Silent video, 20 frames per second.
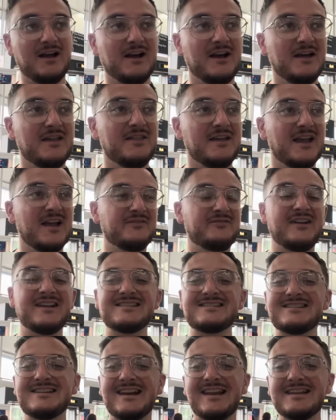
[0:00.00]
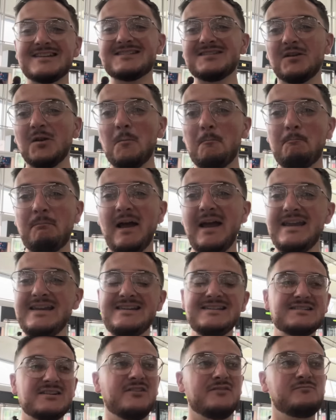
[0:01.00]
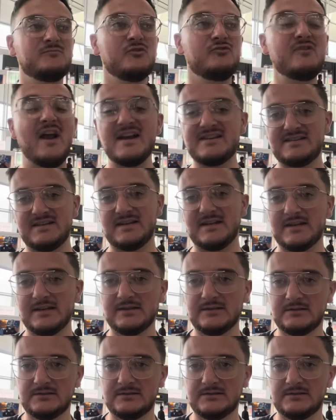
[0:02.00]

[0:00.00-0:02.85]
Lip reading: I think I fancy a nice little pint of Moretti.